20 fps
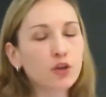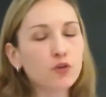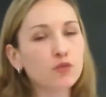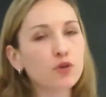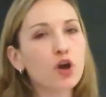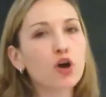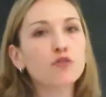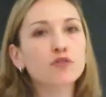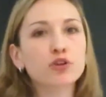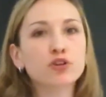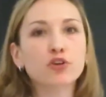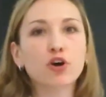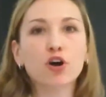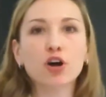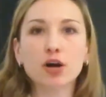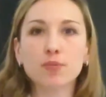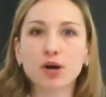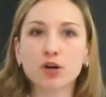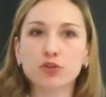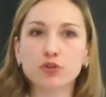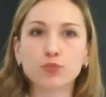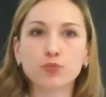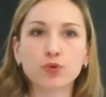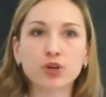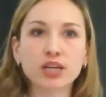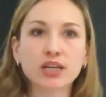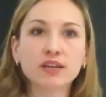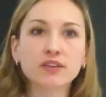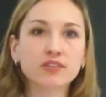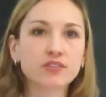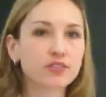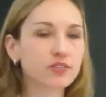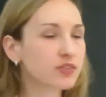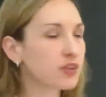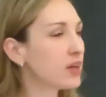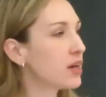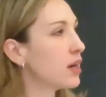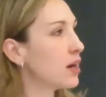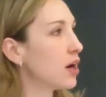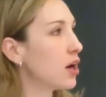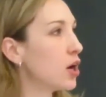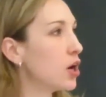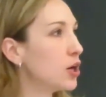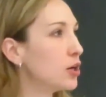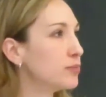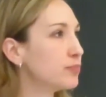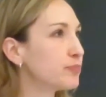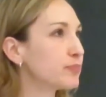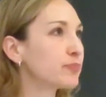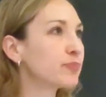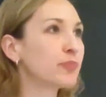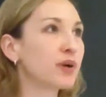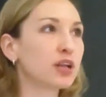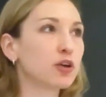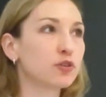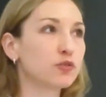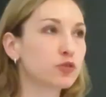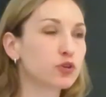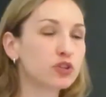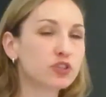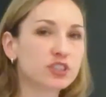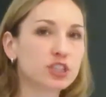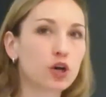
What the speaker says: We often talk about the BRICS, but of course